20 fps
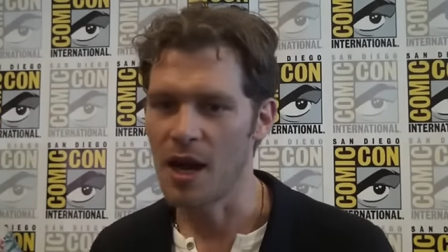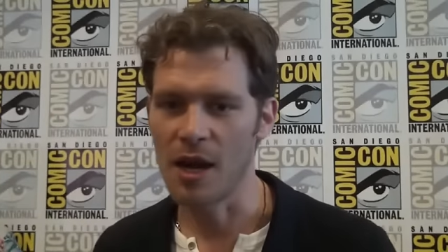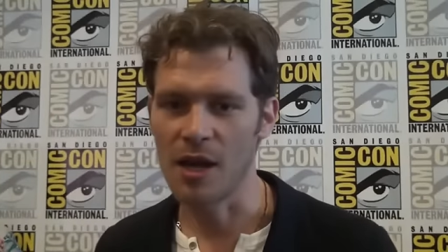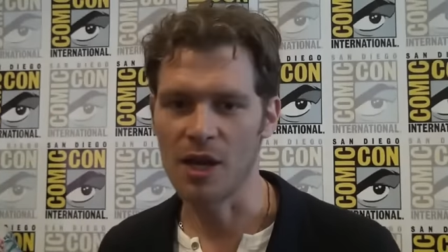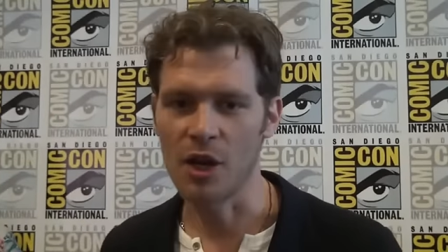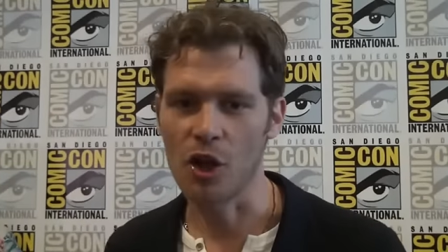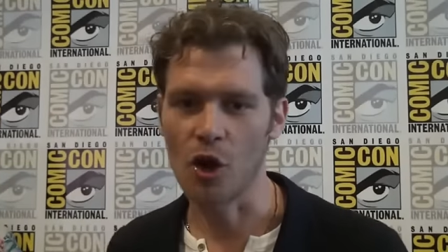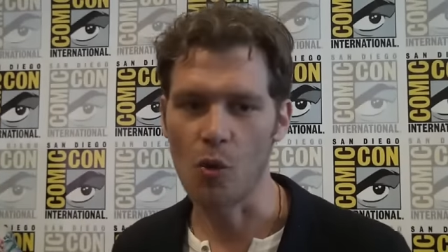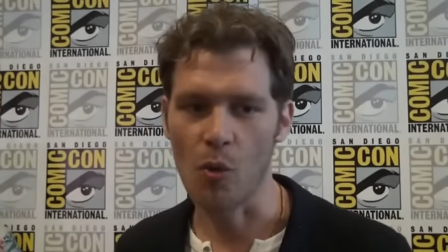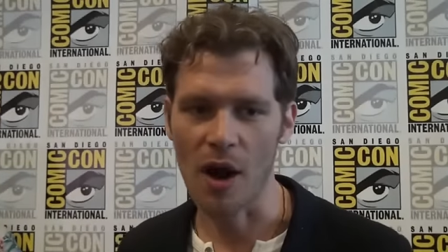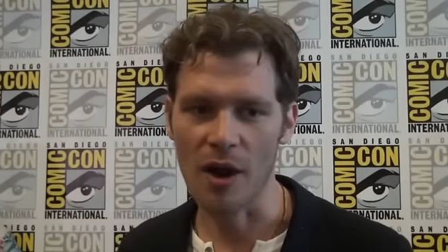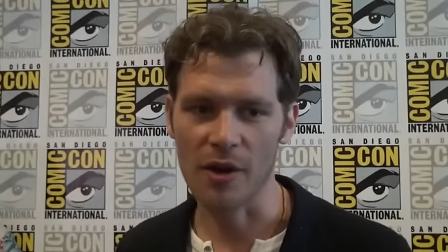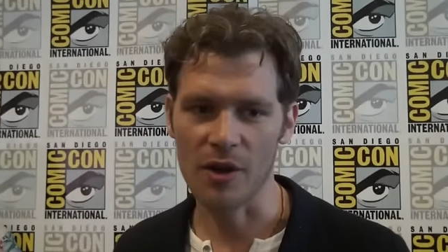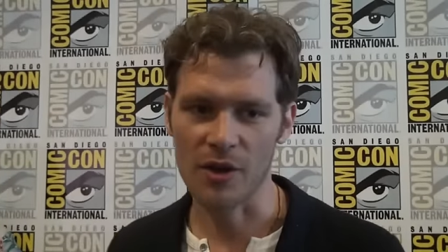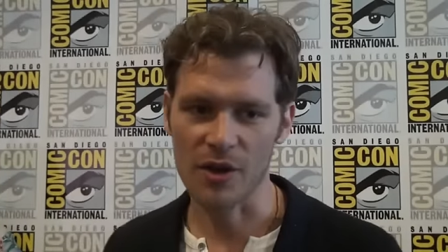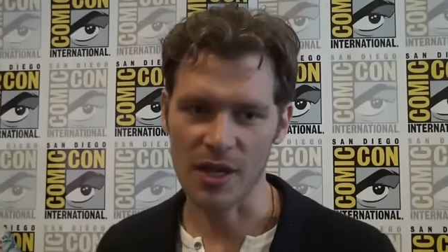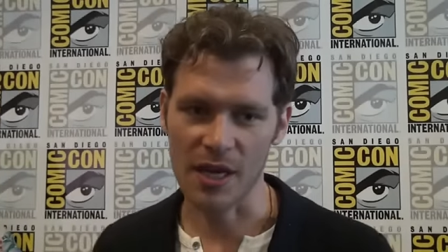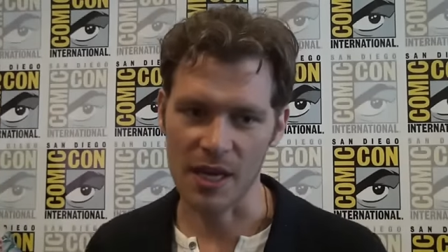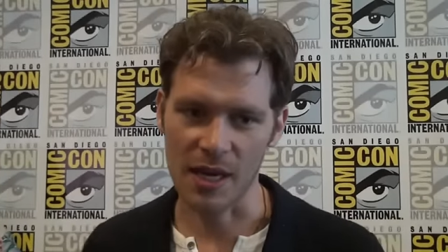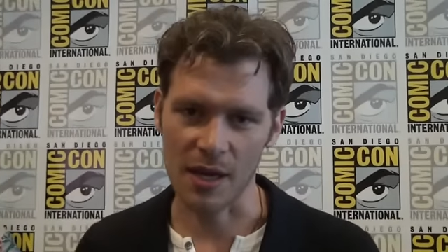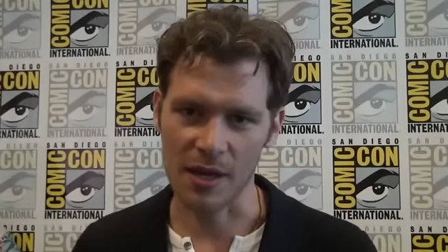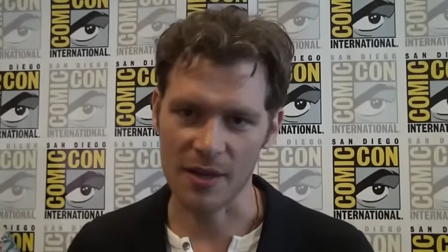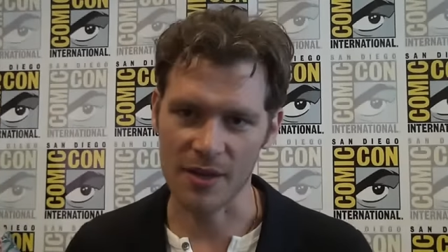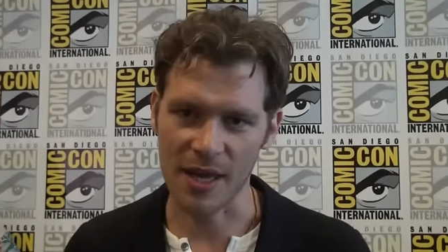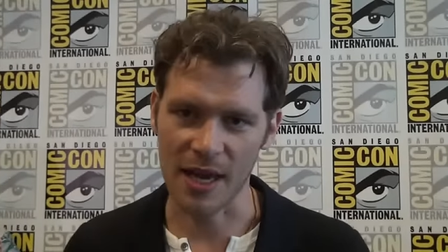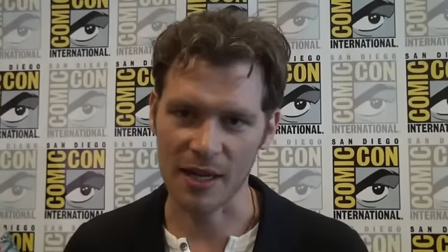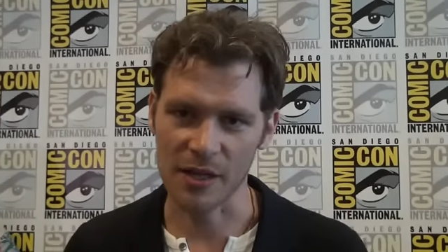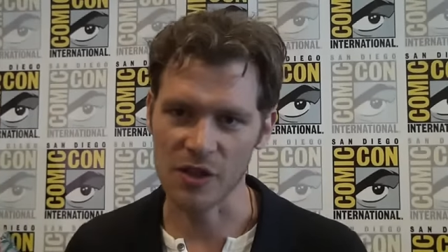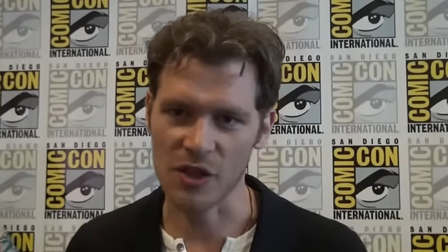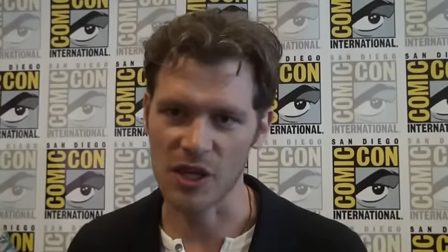You know, whereas the
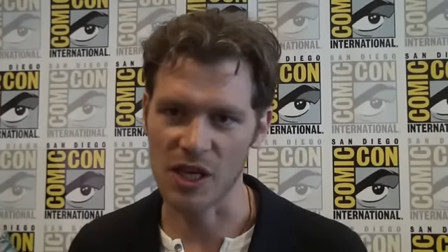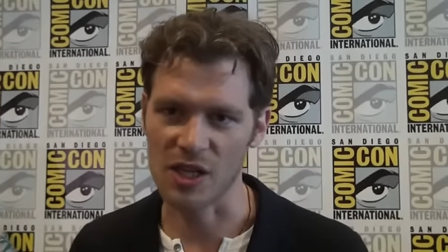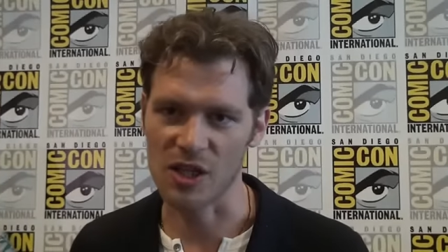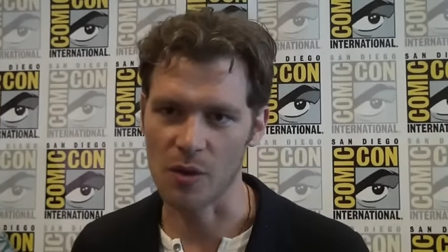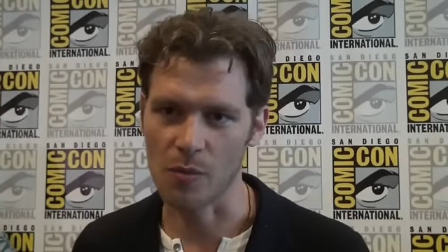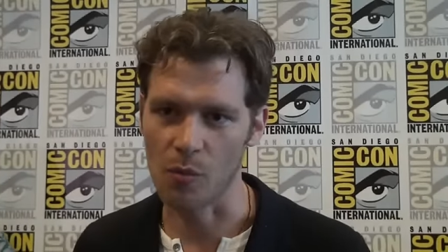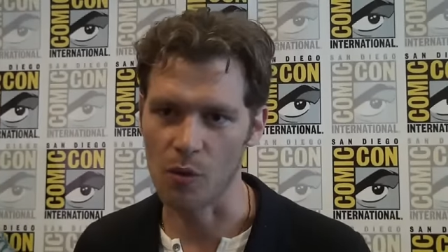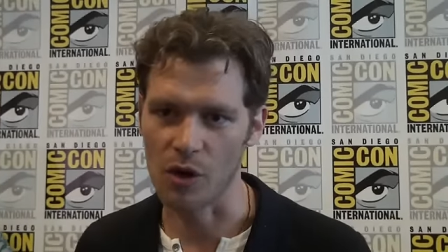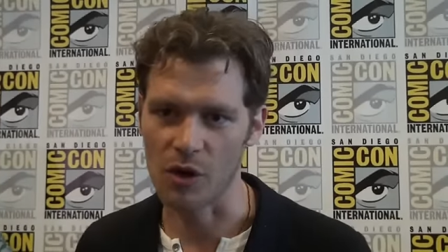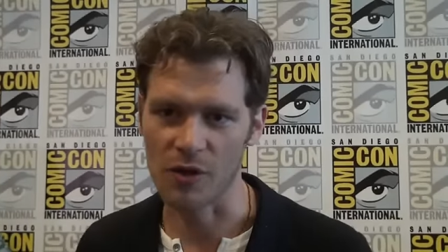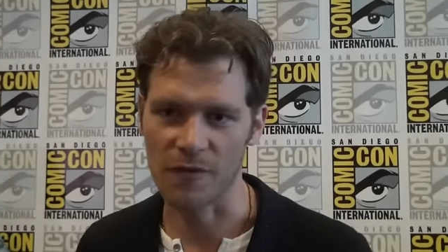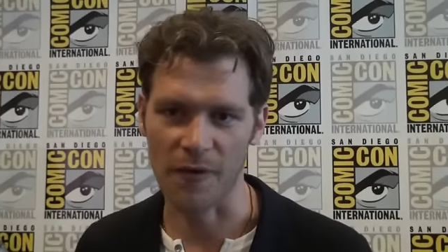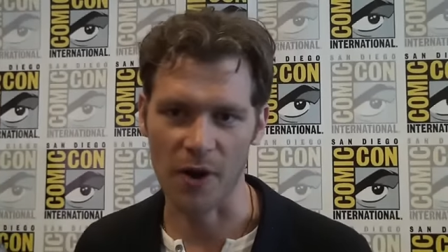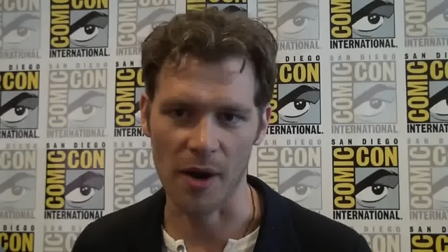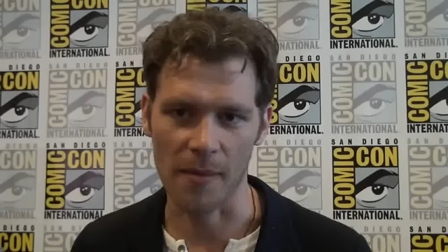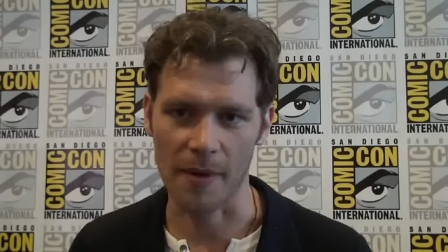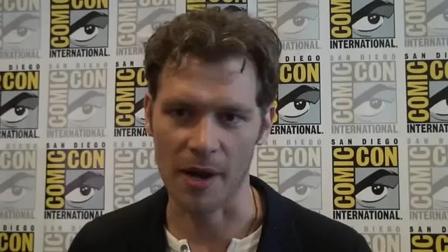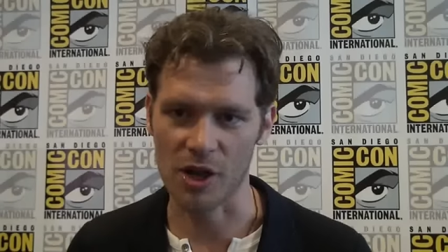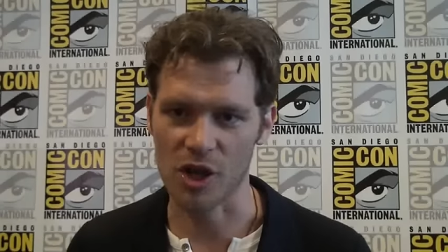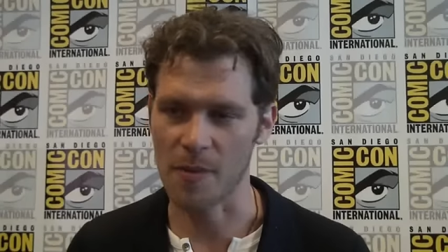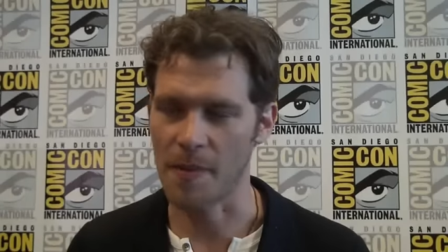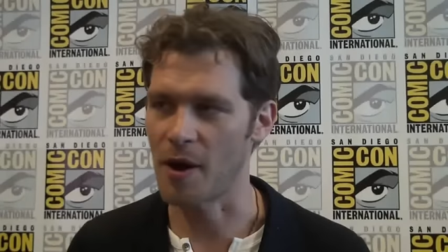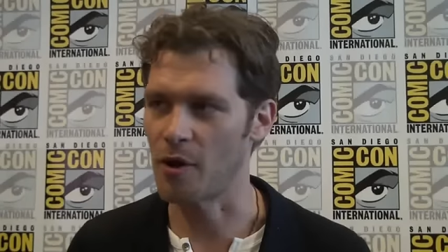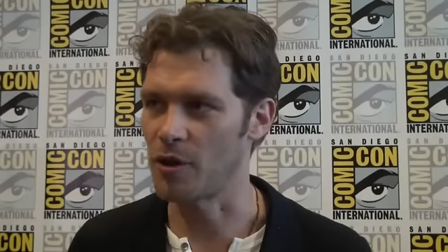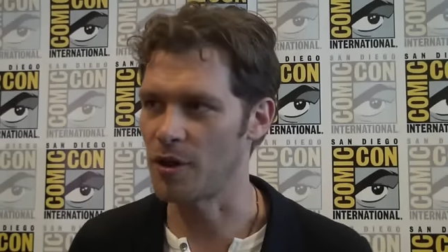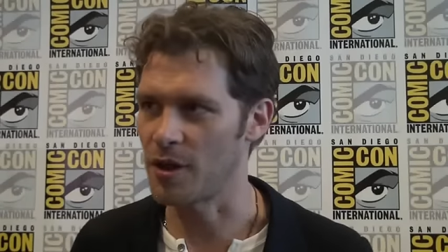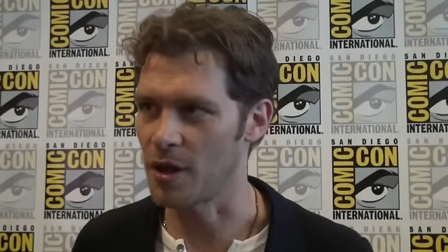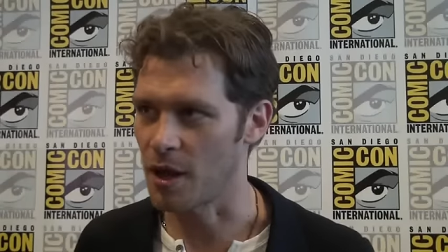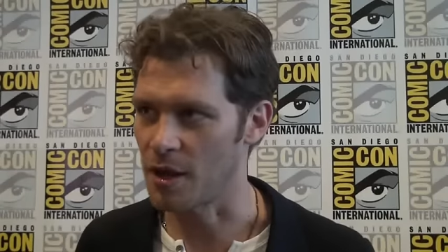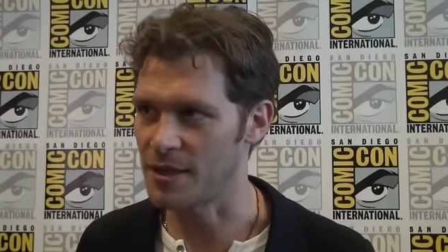second season was very much
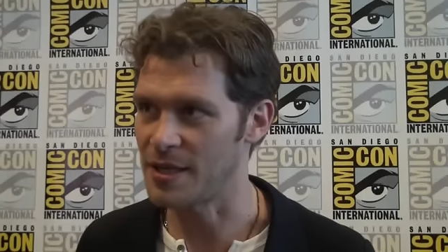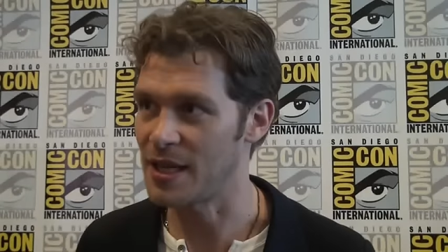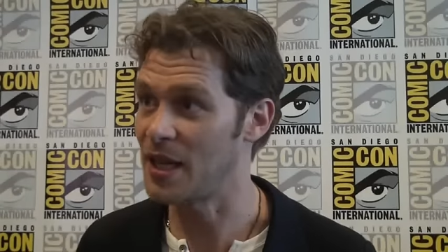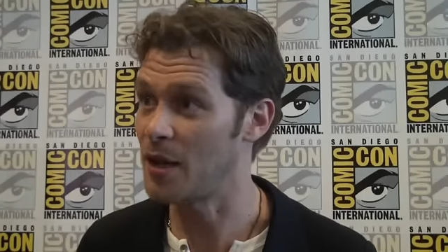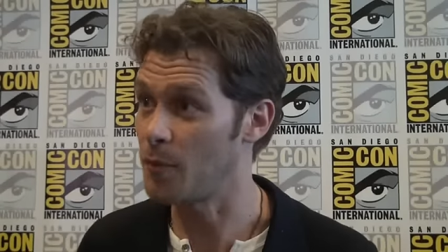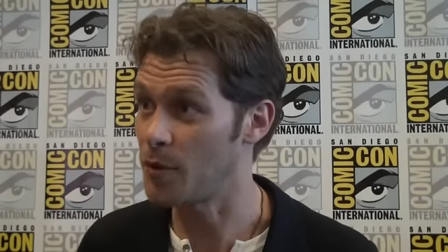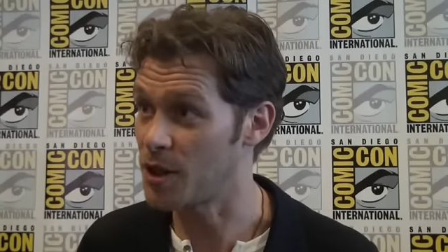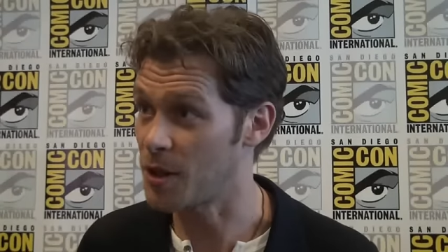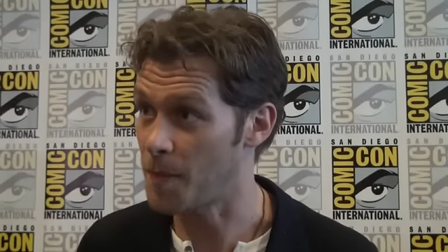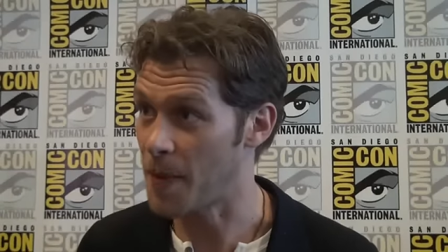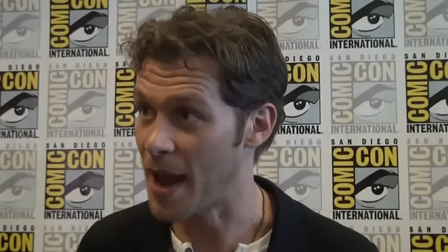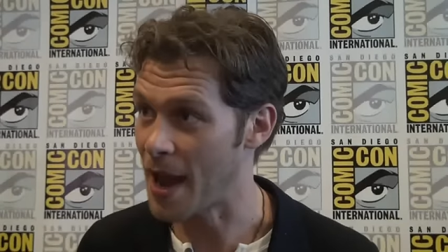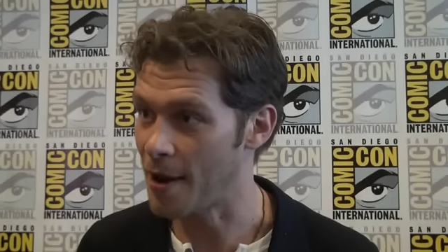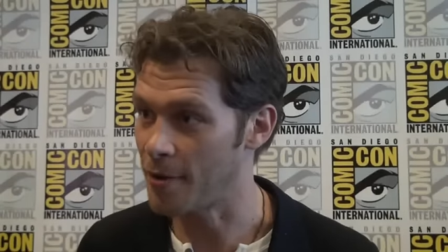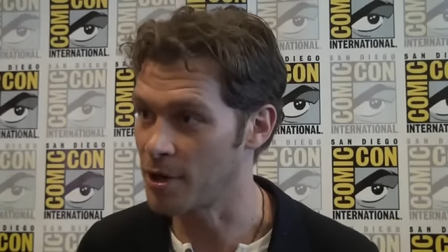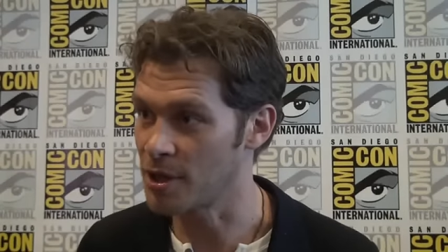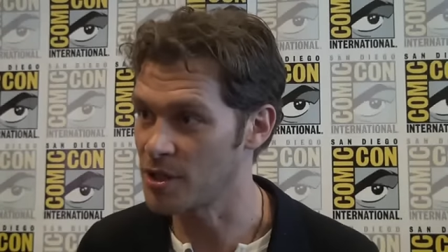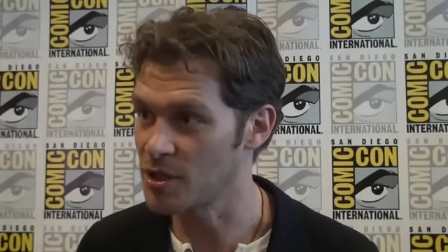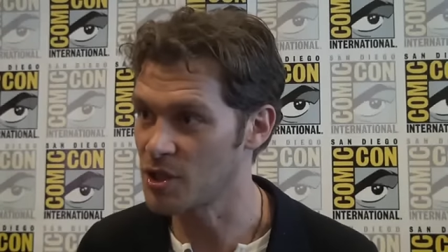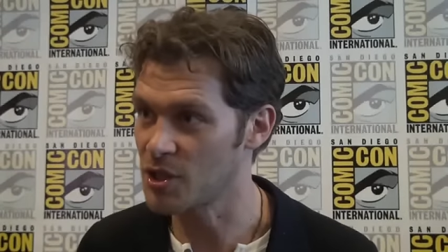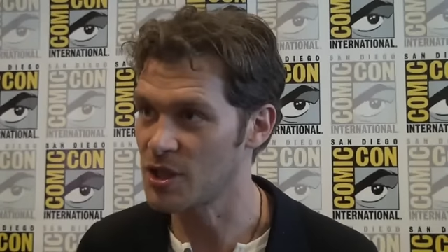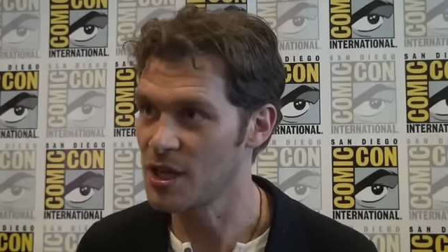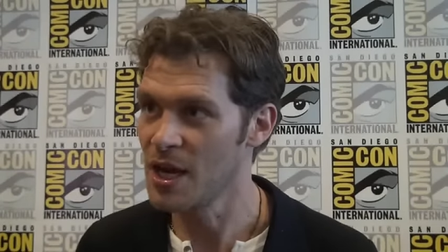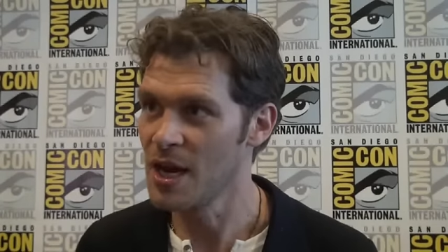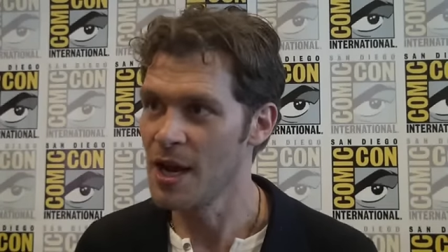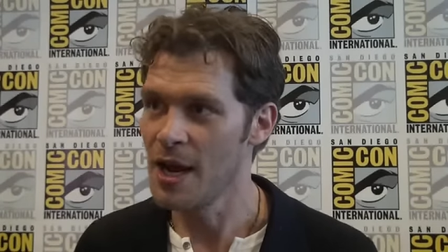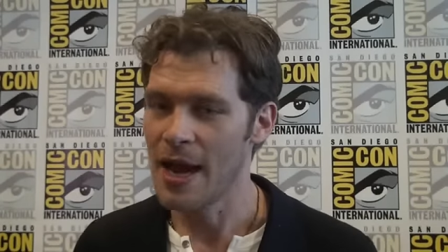about uh, dealing with the parents.